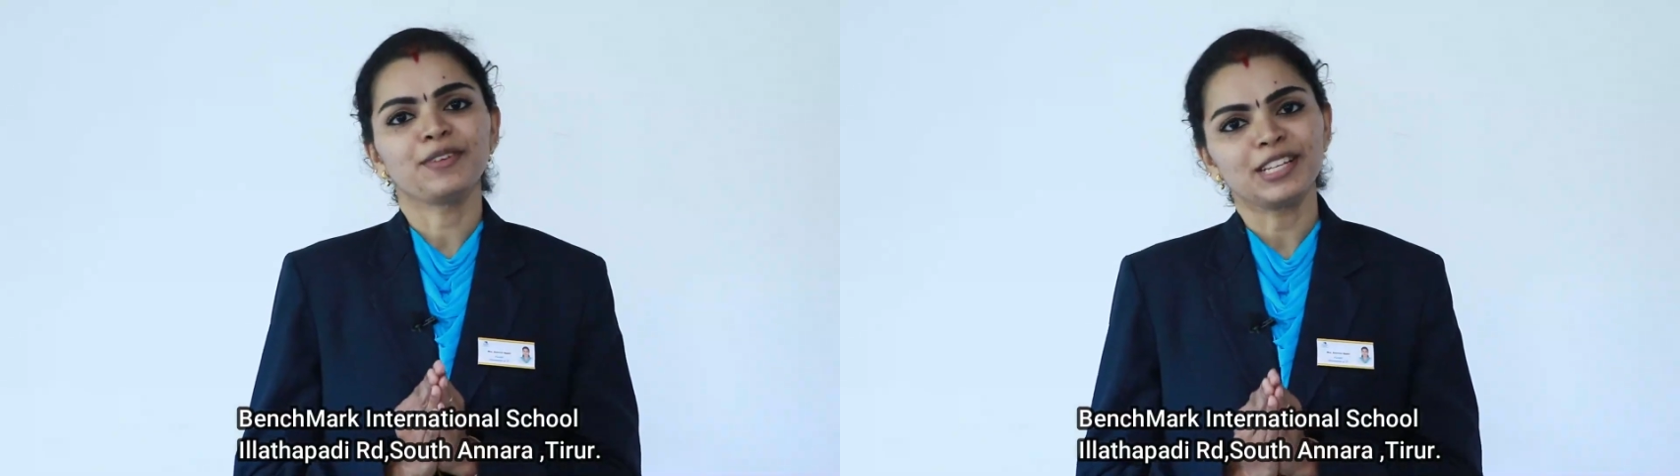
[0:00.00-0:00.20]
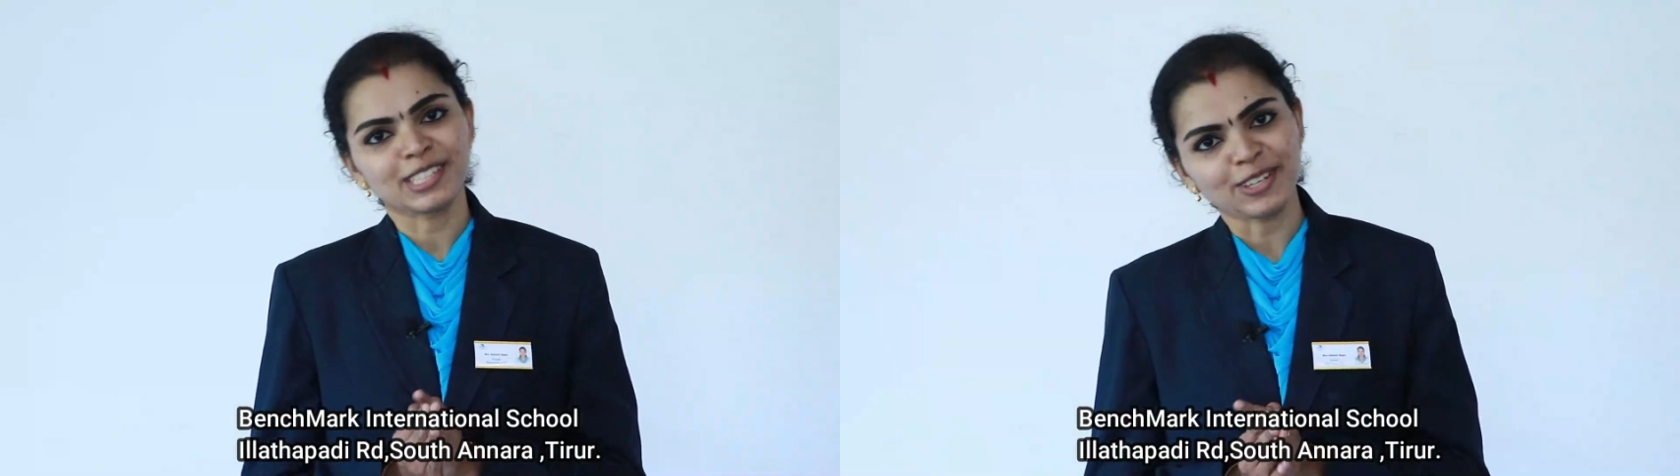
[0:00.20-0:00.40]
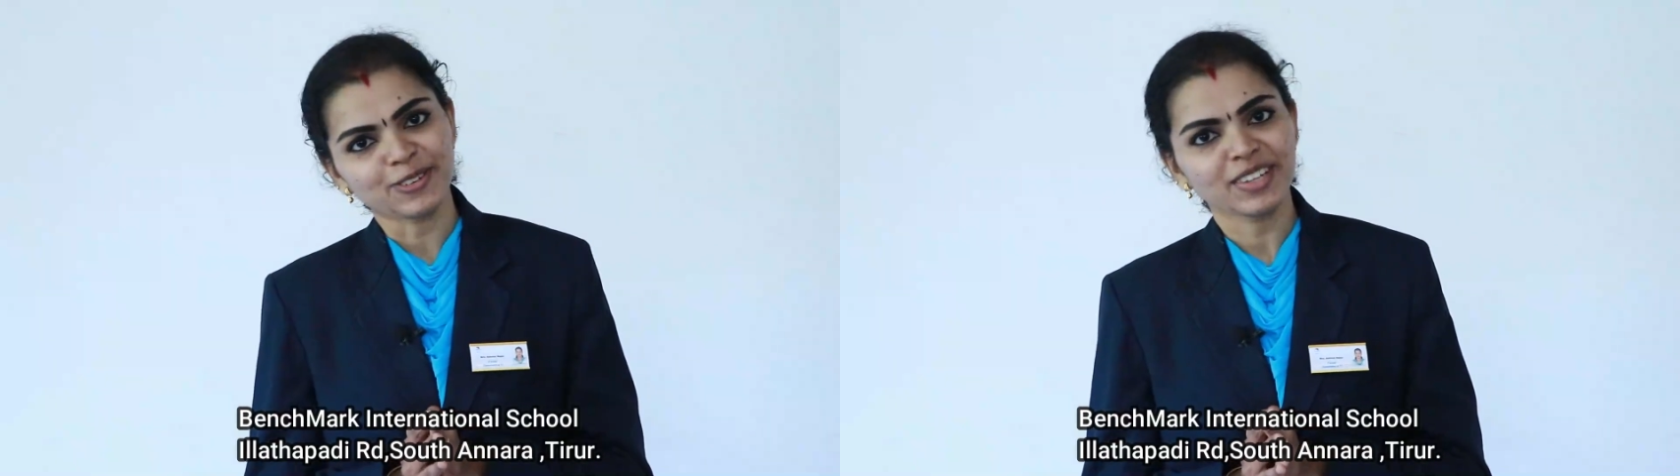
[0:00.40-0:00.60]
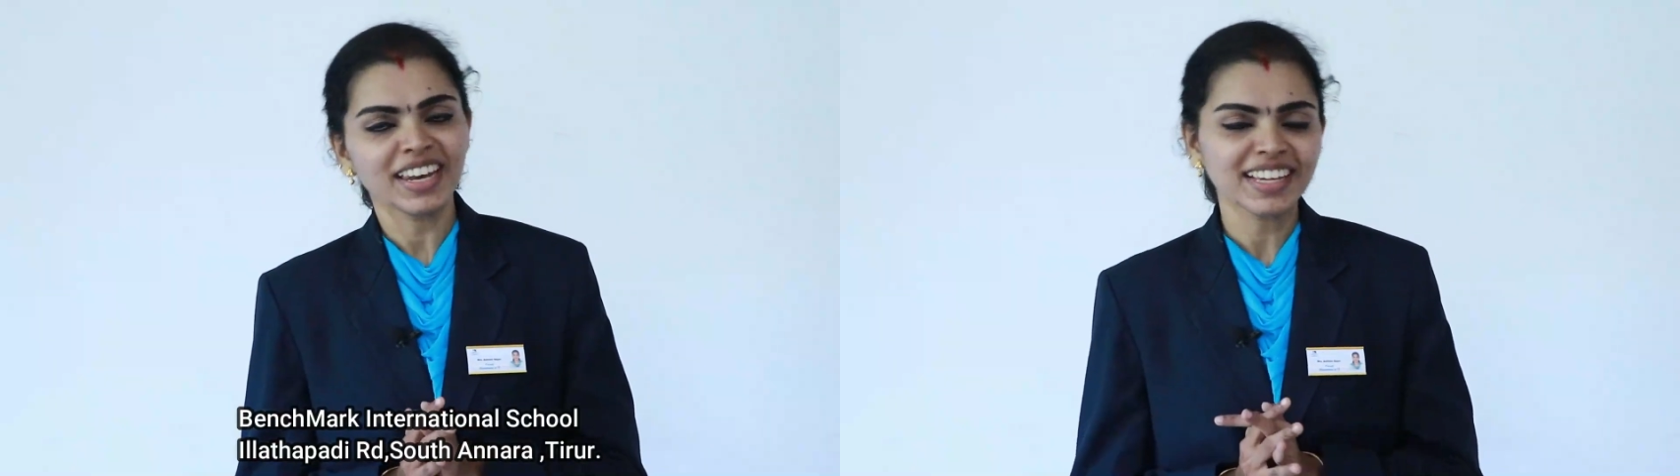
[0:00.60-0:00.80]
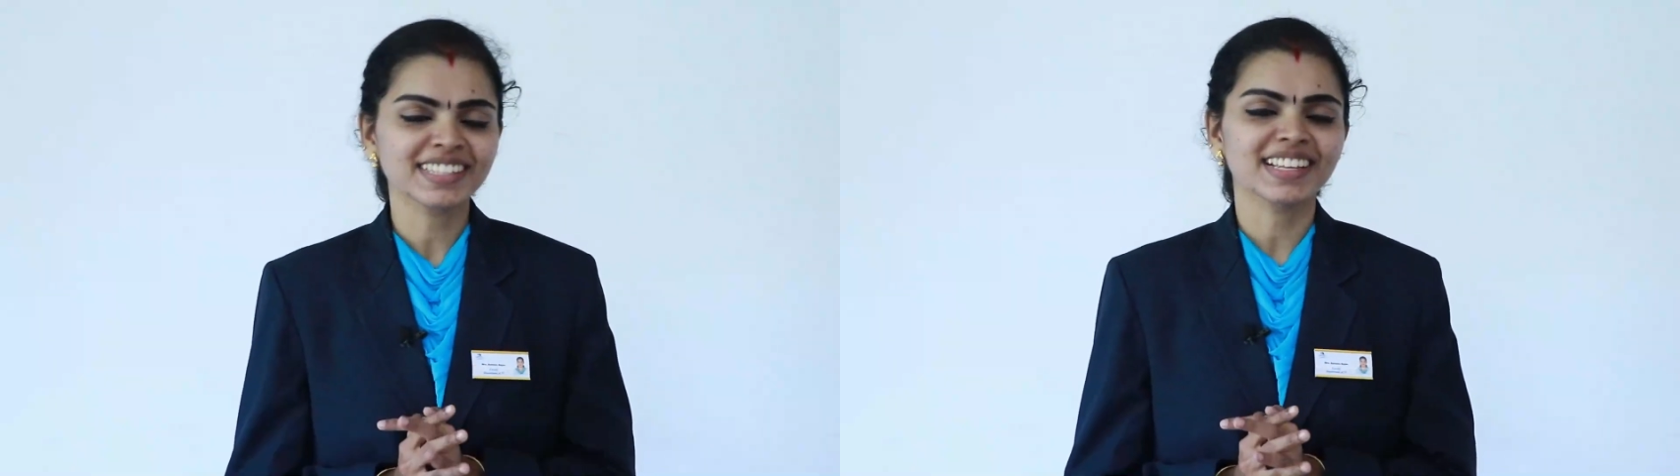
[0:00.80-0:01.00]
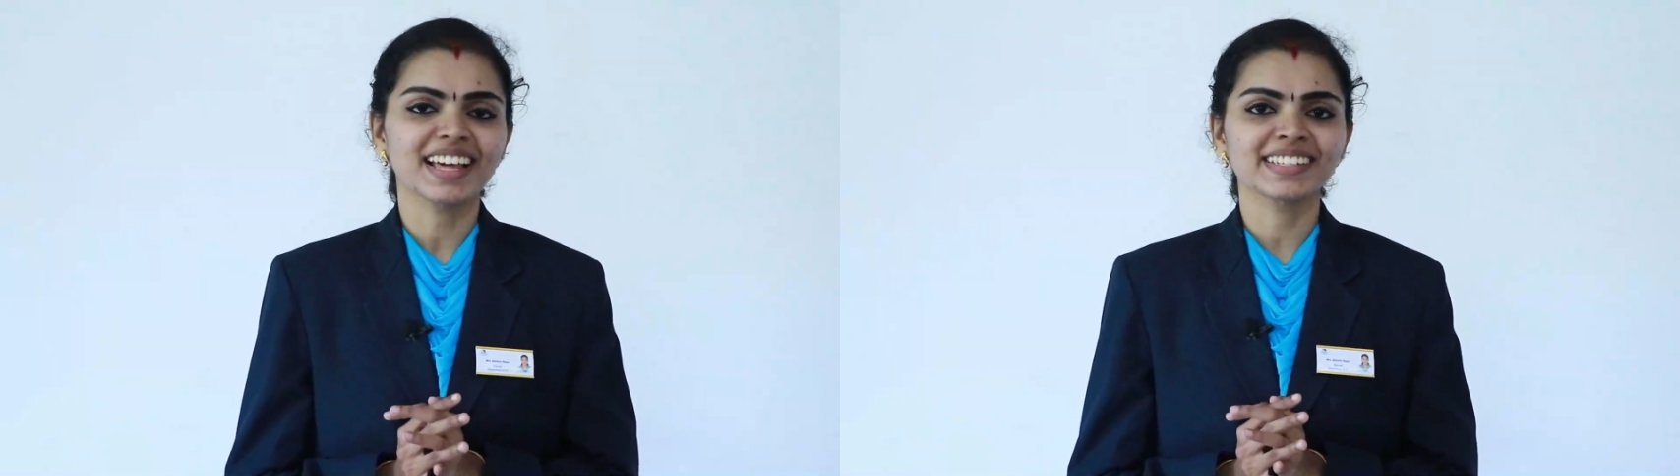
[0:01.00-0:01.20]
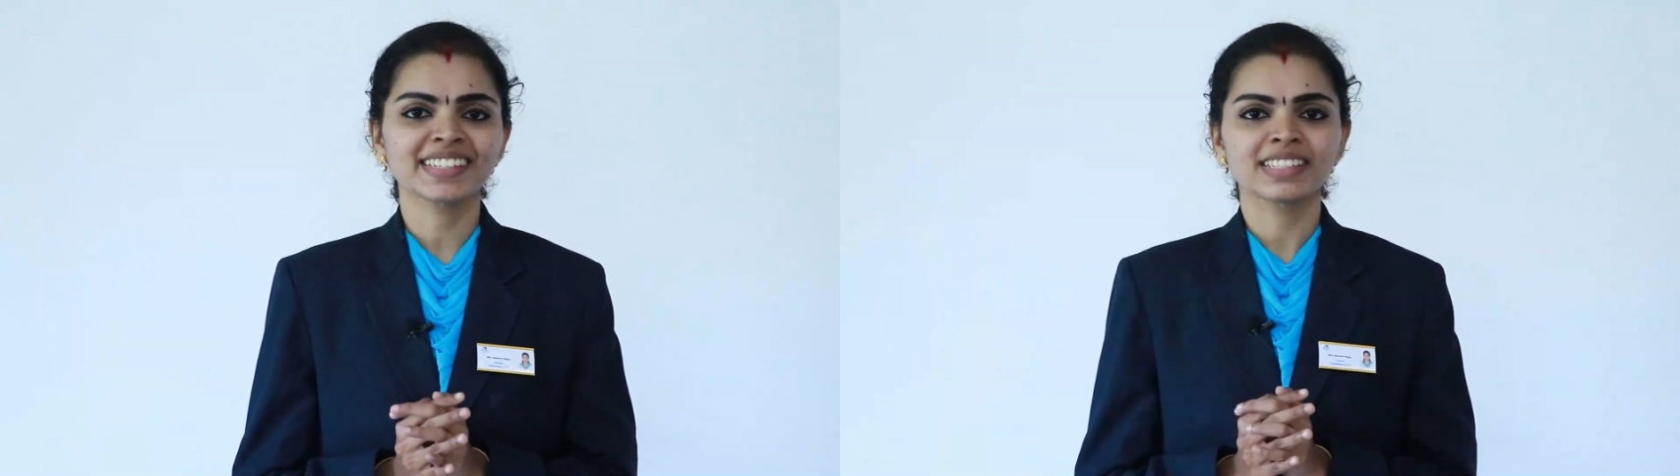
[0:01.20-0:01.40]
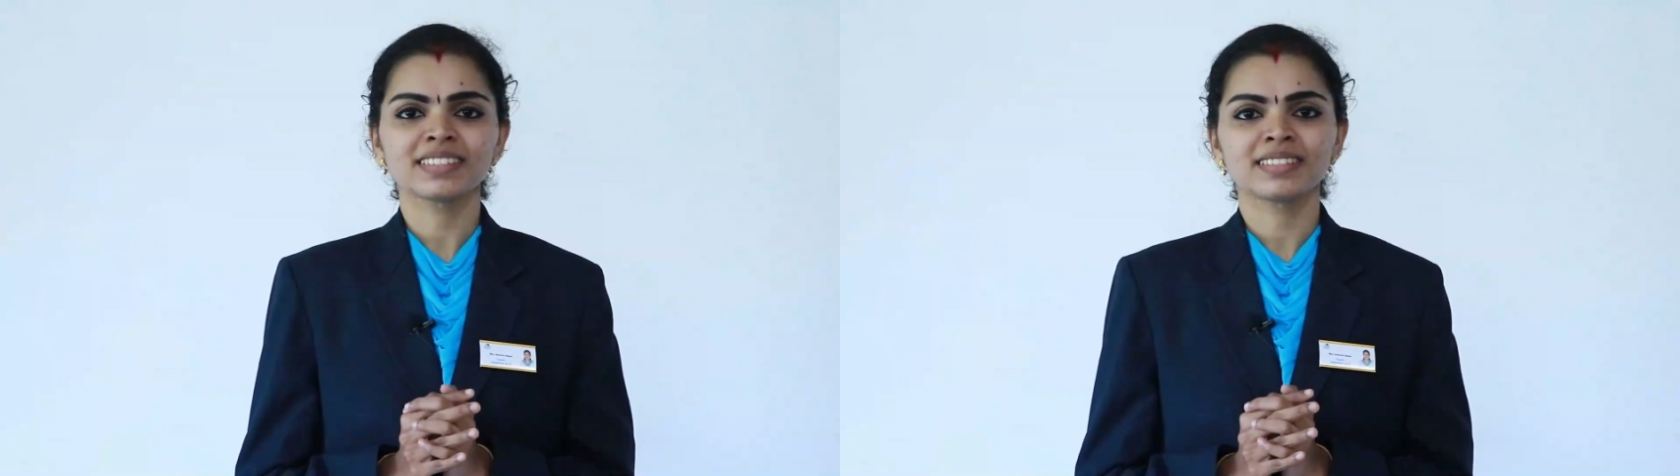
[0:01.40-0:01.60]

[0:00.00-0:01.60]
we'll see you in the next class.